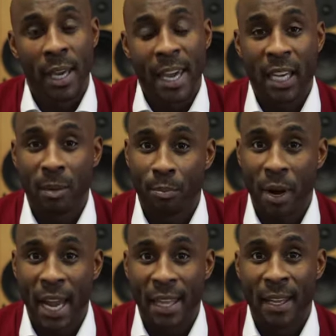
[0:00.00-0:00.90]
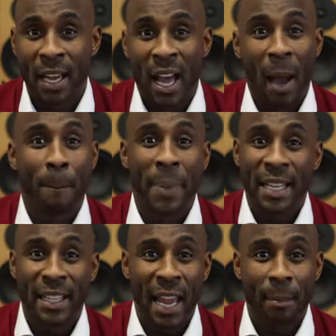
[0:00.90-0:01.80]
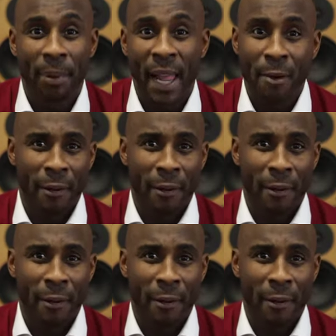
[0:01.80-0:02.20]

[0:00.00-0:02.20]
He can bring in a big name player,